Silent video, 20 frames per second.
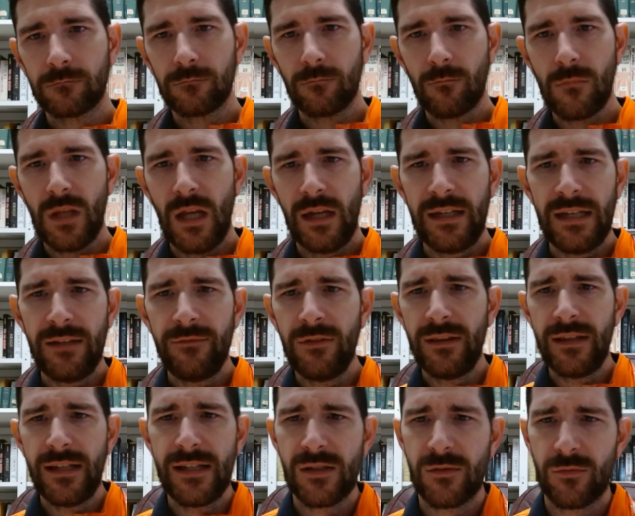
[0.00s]
And even
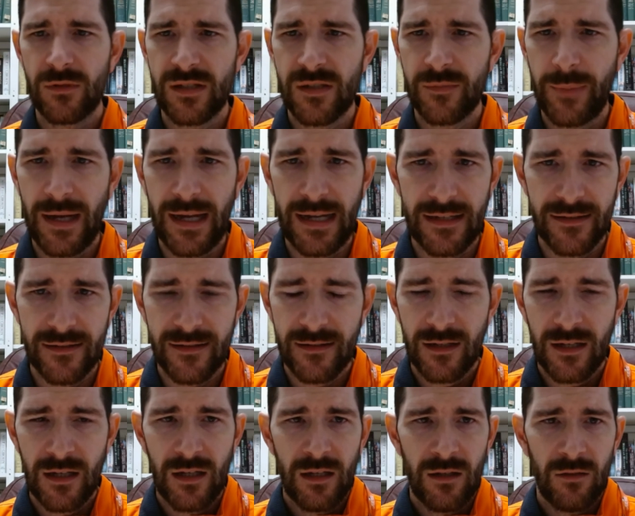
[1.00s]
these respites
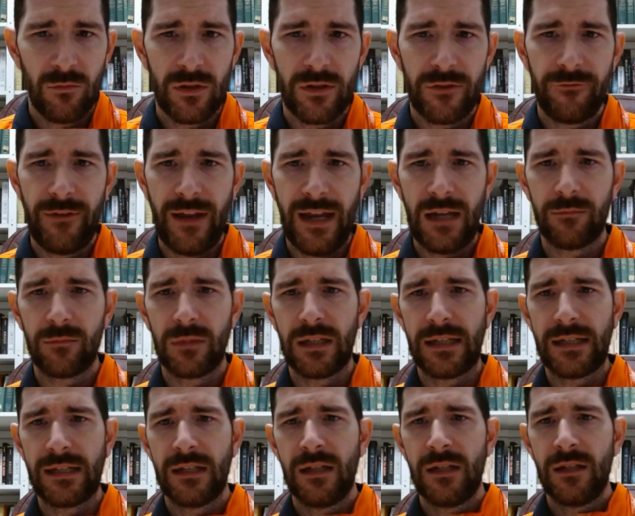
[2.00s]
with
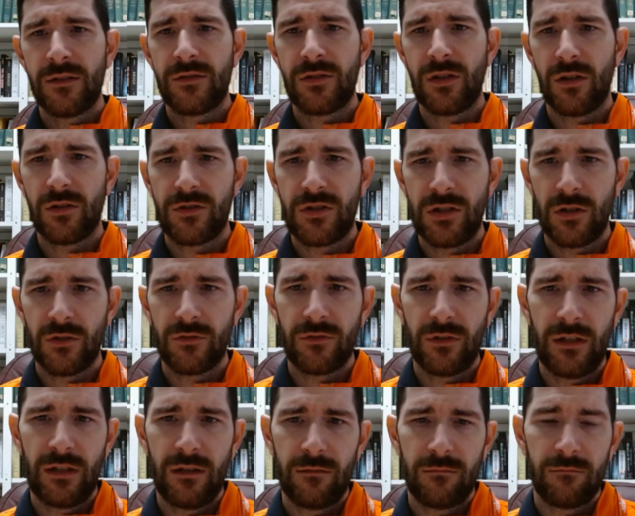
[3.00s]
family saw
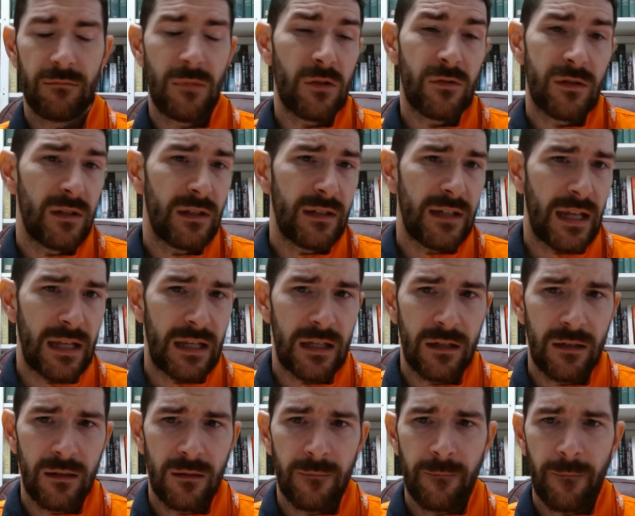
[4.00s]
children mostly
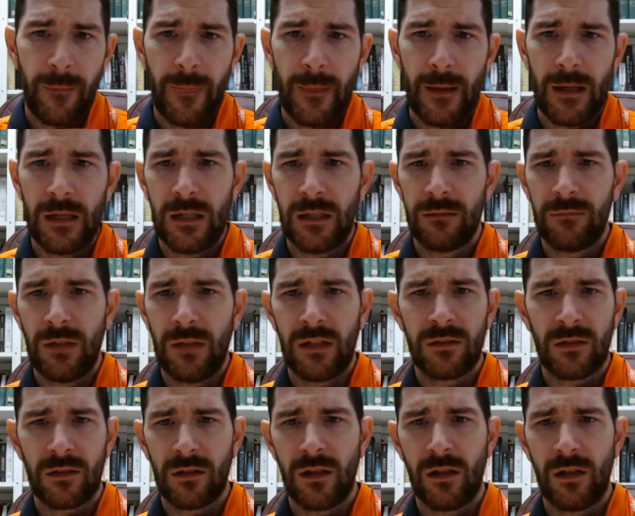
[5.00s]
naked,
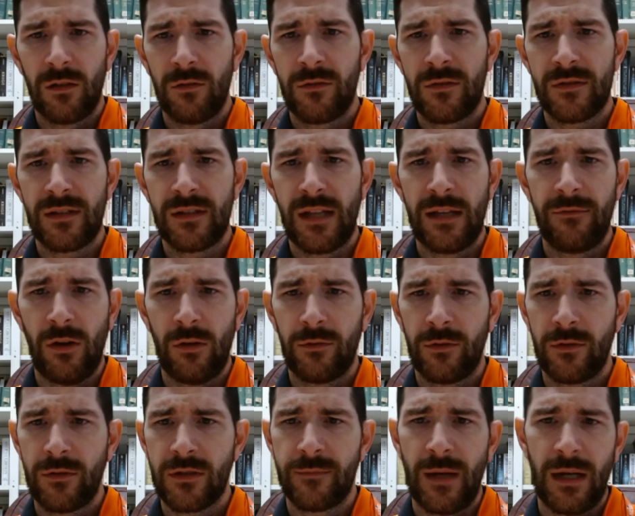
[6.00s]
unclothed. Slave
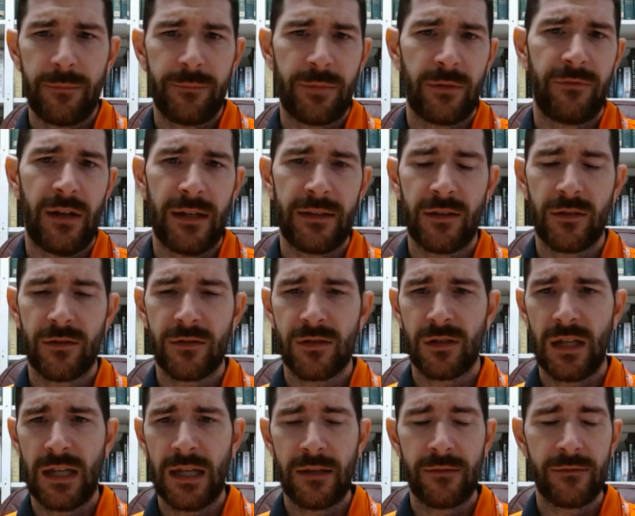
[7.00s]
owners might provide their
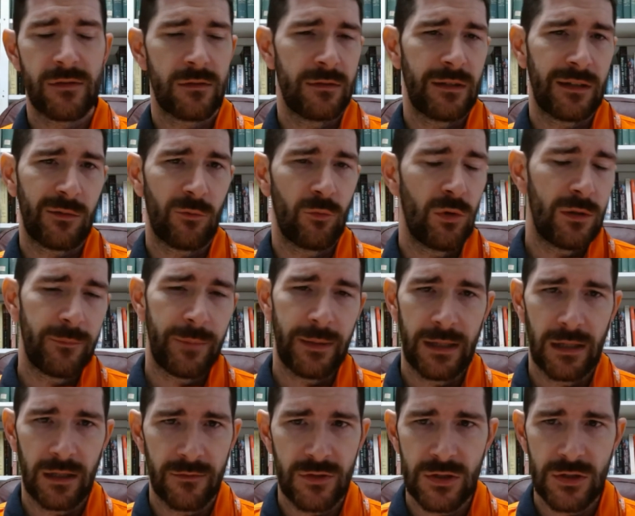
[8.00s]
slaves one
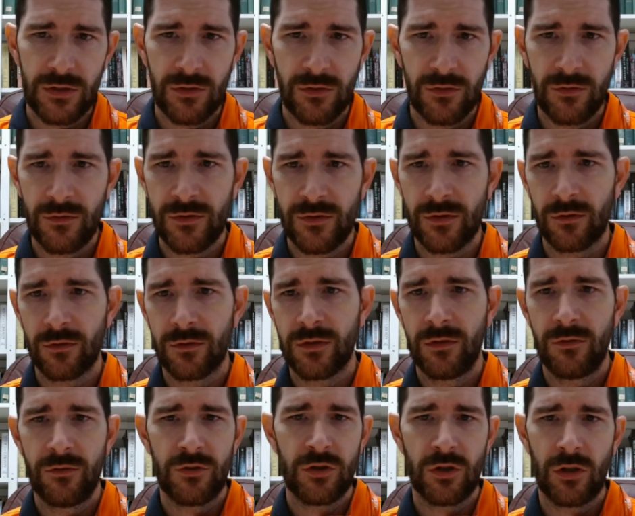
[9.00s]
pair of shoes or
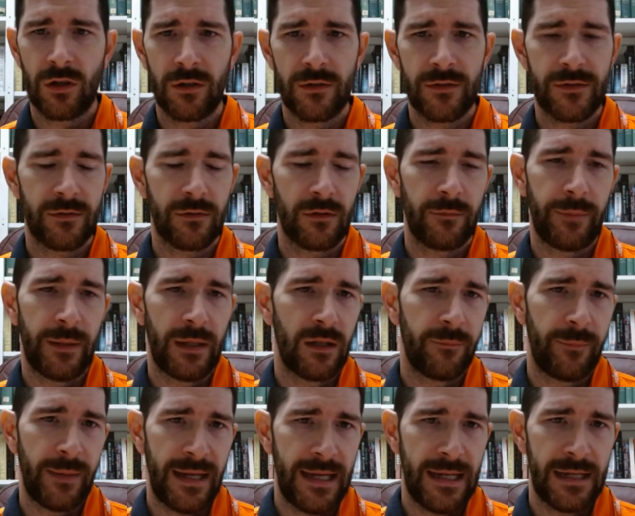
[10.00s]
2 shirts or a pair of
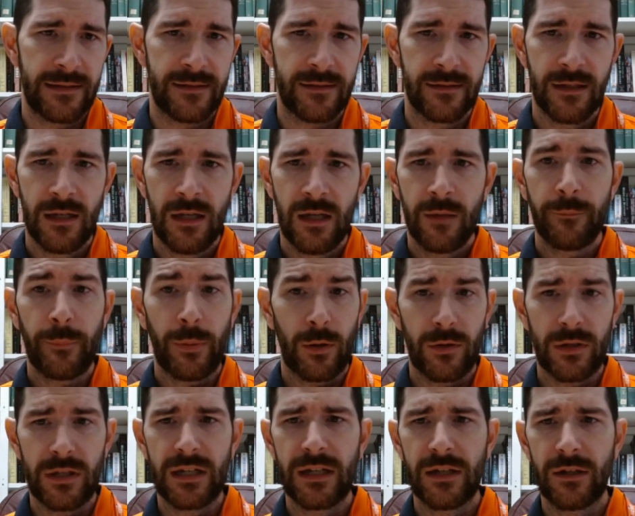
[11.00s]
pants per
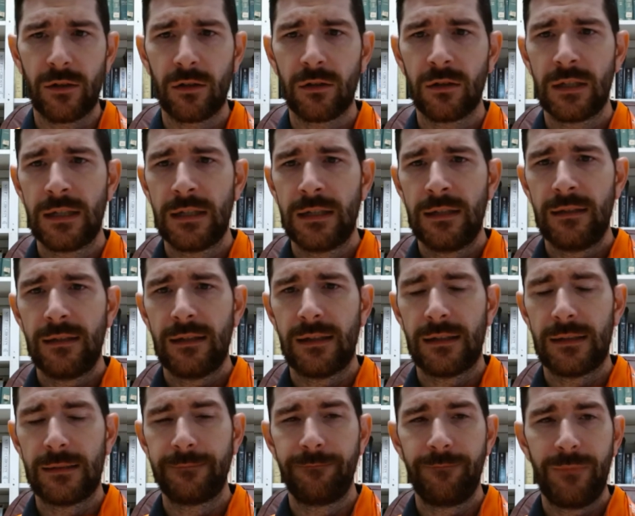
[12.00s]
year.
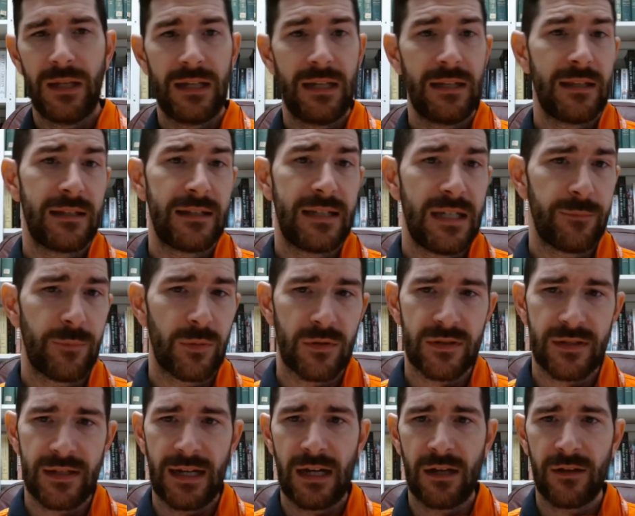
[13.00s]
And in the deeper
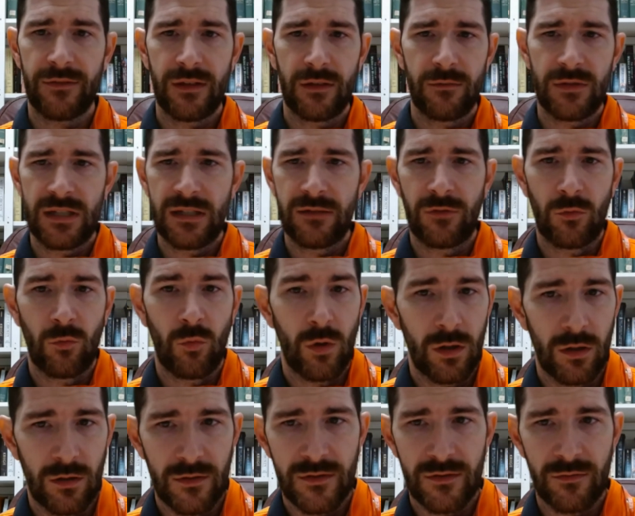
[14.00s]
South, it was even
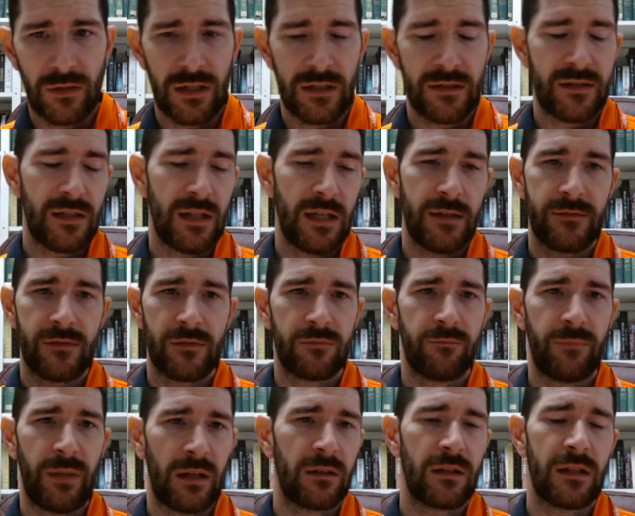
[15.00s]
worse, right? Slaves
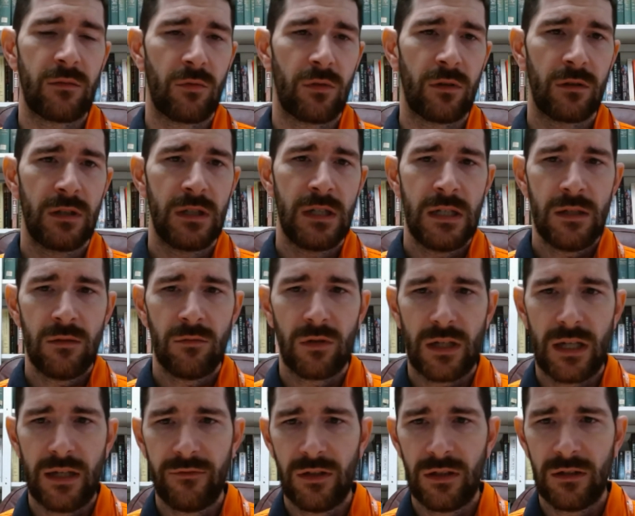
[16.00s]
barely were
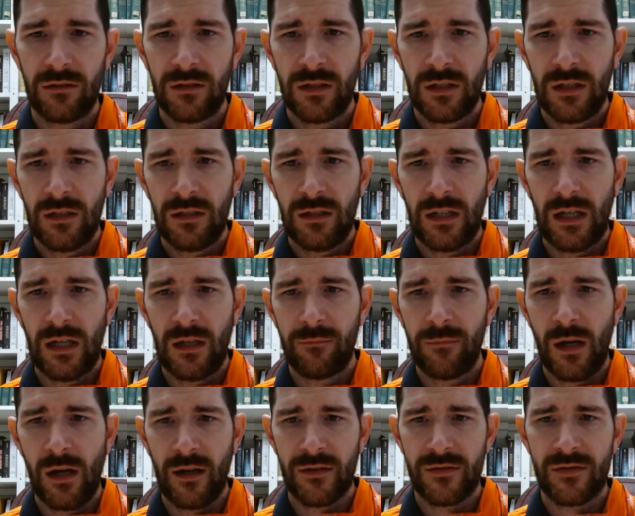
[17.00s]
given a
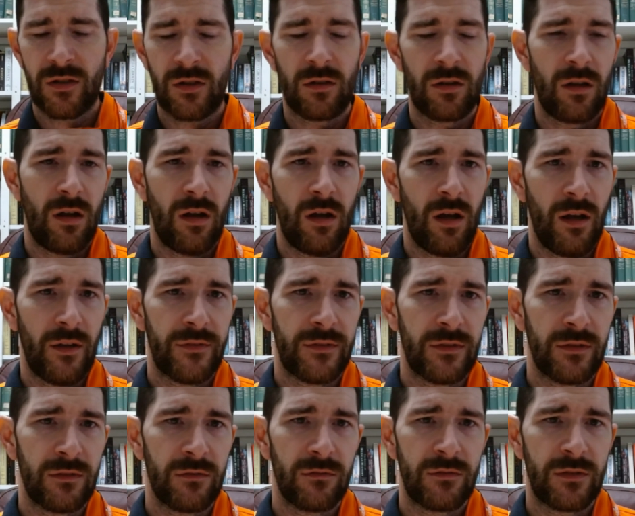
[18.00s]
modest cloth
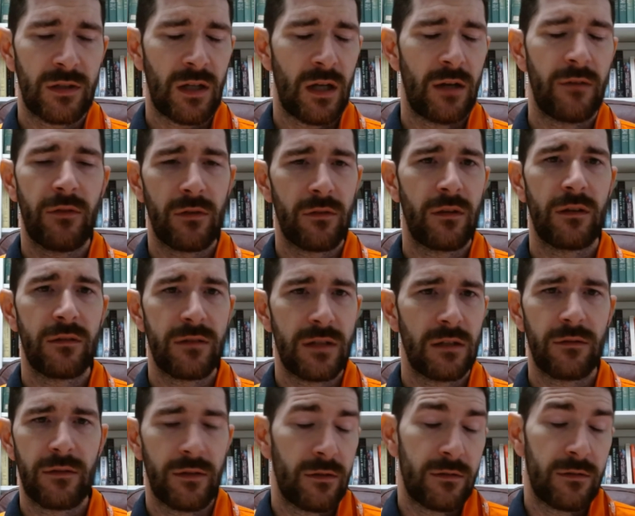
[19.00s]
to cover
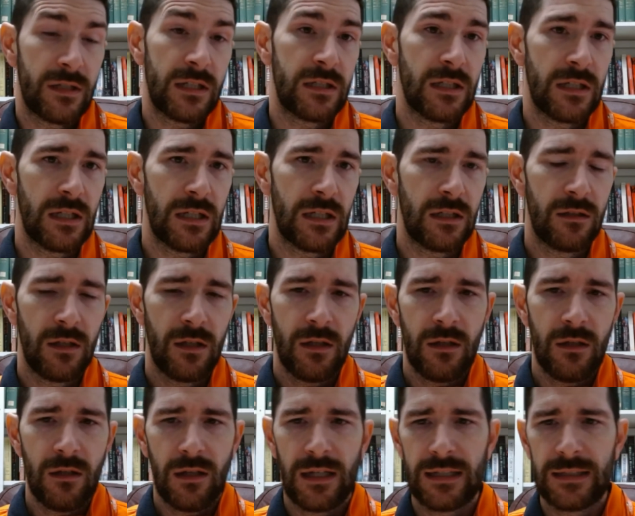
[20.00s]
their dignity.
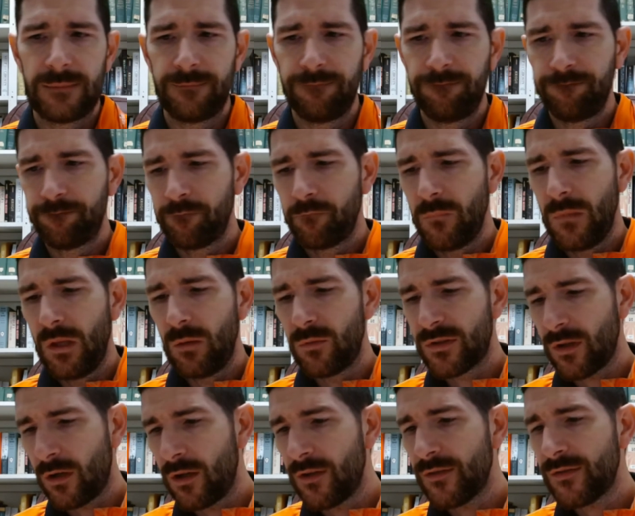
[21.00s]
It was
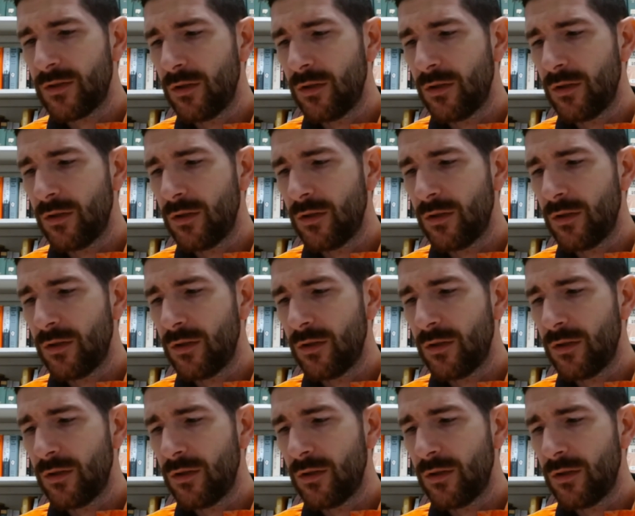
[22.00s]
also